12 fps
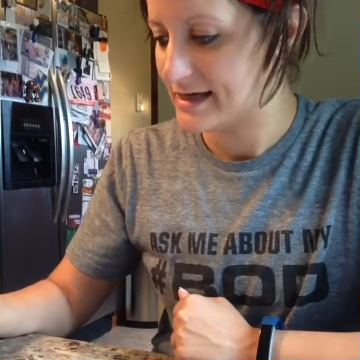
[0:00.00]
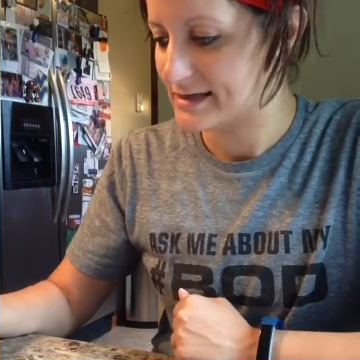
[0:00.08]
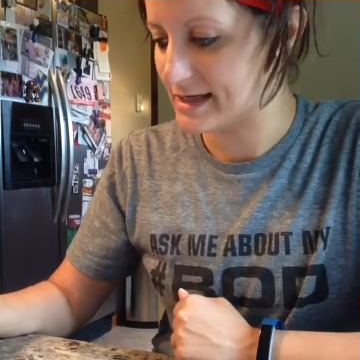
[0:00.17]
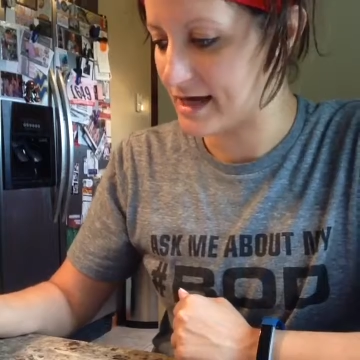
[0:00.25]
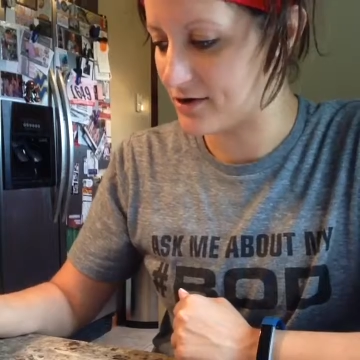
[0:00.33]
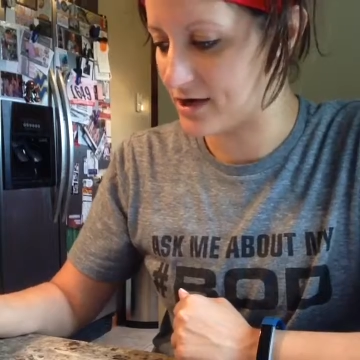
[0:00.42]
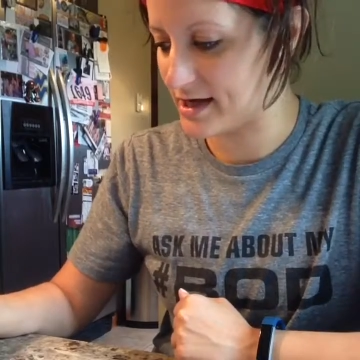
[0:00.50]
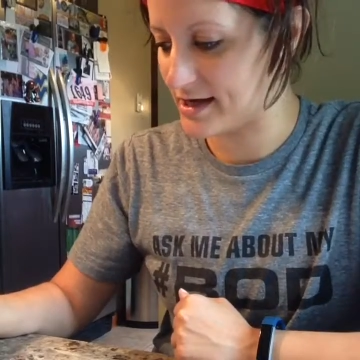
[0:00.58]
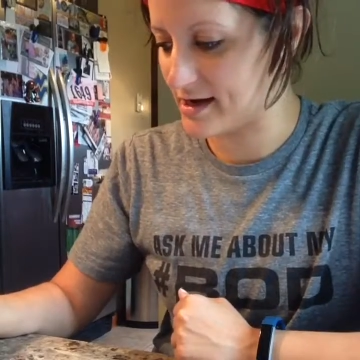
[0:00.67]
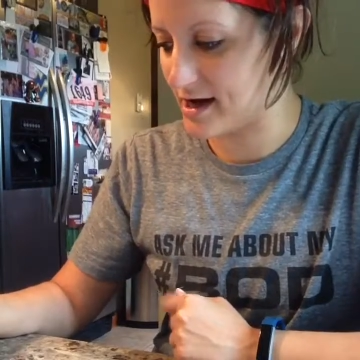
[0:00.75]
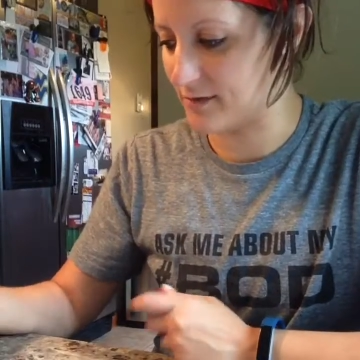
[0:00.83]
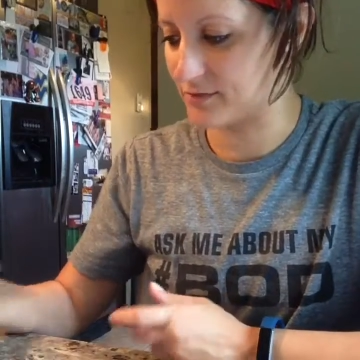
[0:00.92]

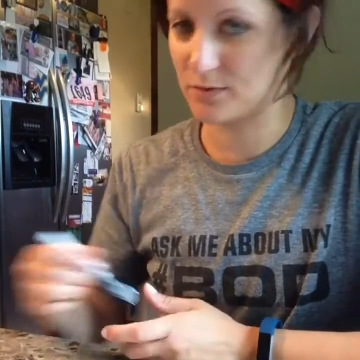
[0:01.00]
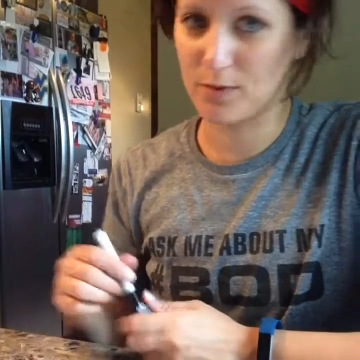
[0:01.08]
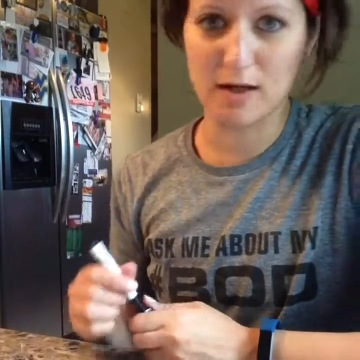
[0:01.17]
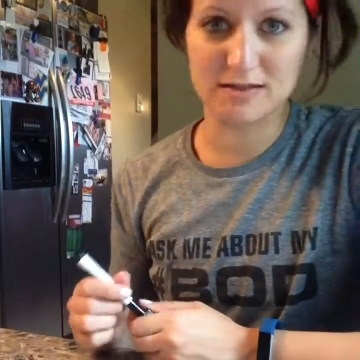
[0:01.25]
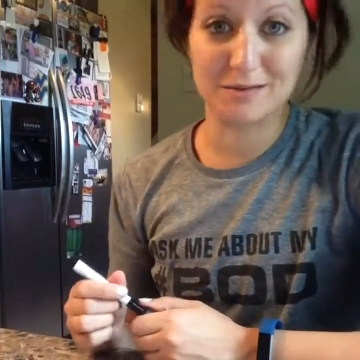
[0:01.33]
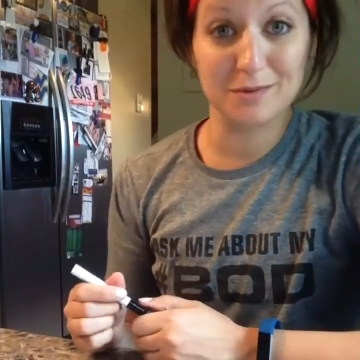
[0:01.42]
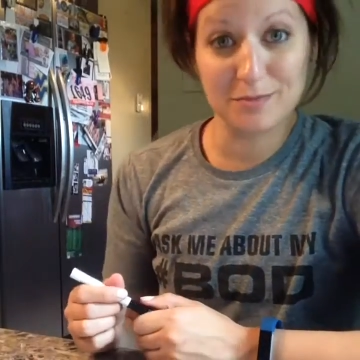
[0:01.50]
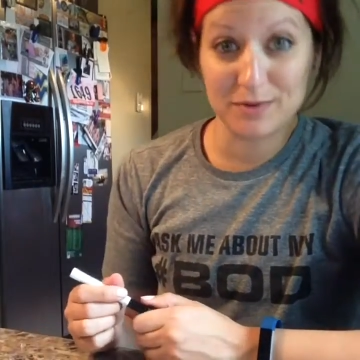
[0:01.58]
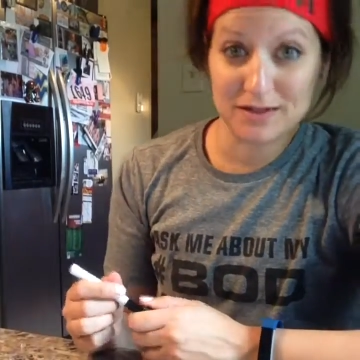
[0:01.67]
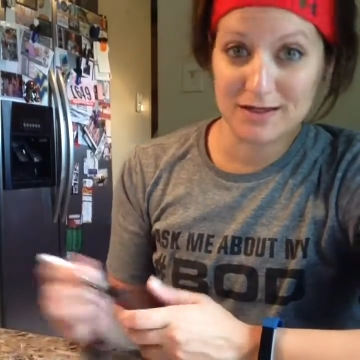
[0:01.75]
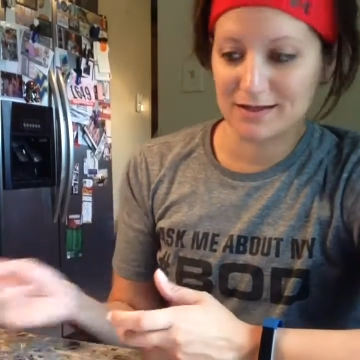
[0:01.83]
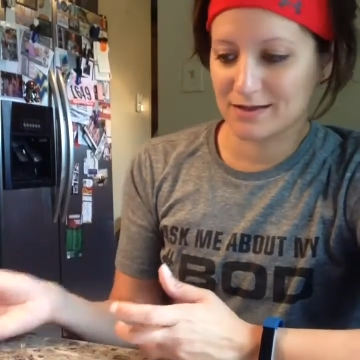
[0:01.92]
Saturday could possibly
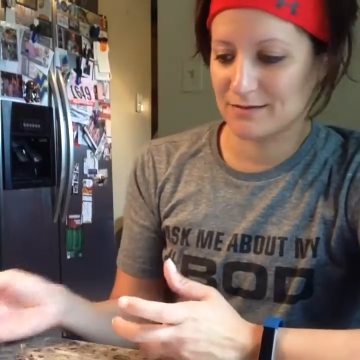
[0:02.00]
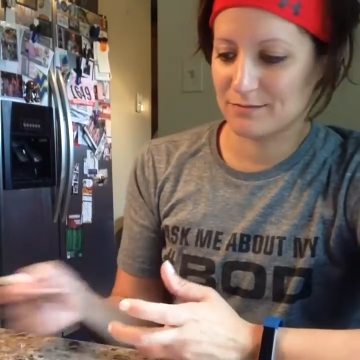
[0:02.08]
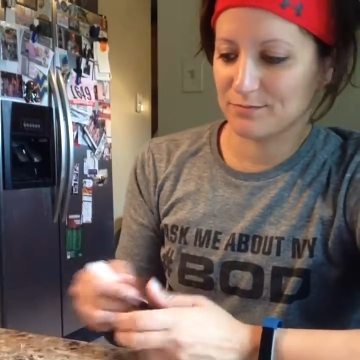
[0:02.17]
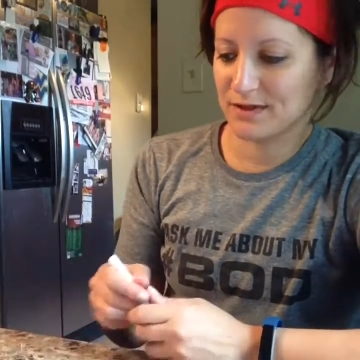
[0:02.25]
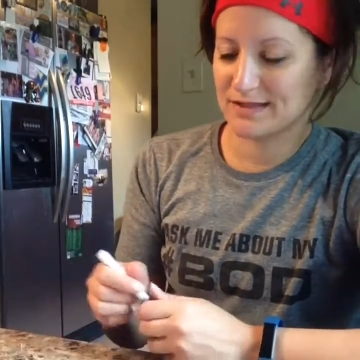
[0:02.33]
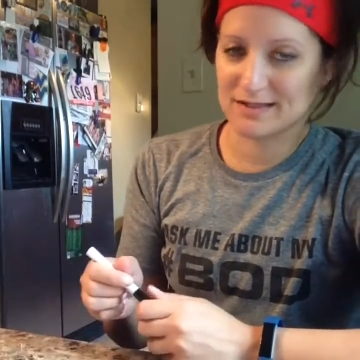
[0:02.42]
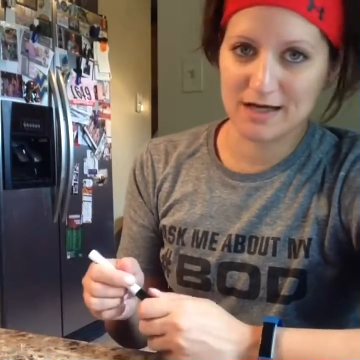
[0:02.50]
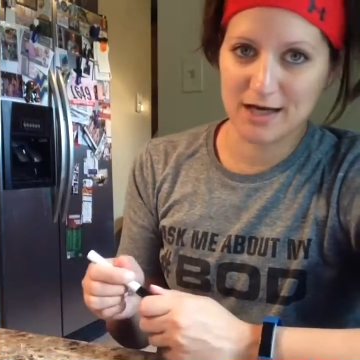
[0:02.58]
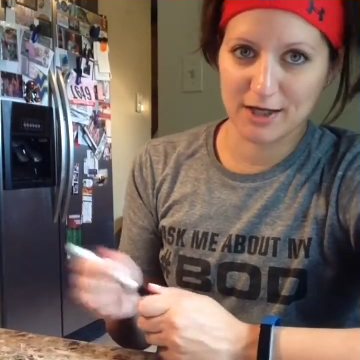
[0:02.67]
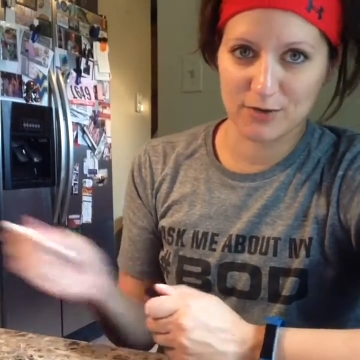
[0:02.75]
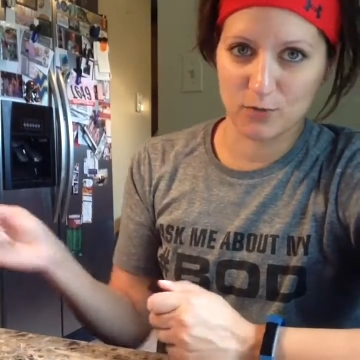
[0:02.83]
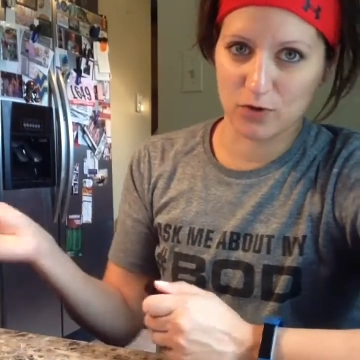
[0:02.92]
be the pizza
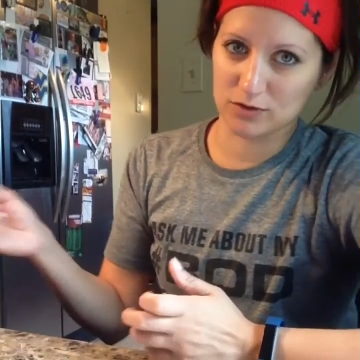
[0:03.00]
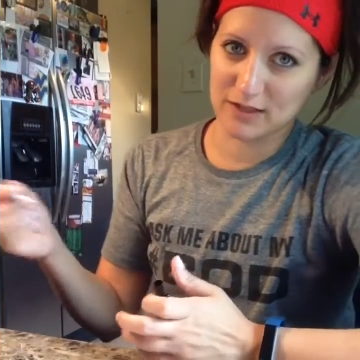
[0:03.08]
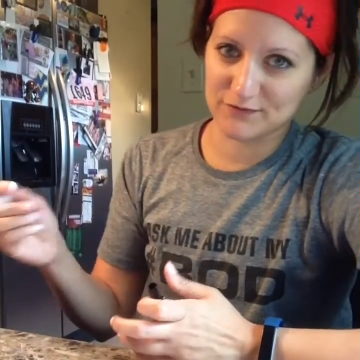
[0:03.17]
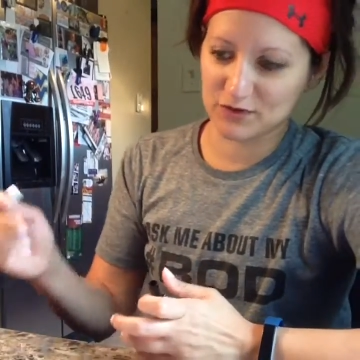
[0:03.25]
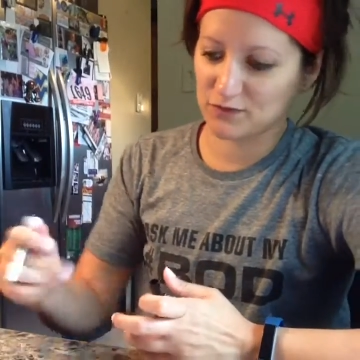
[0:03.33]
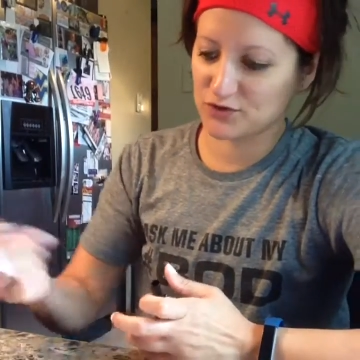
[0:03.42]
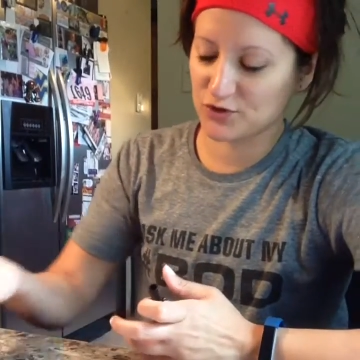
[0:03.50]
night or leftovers.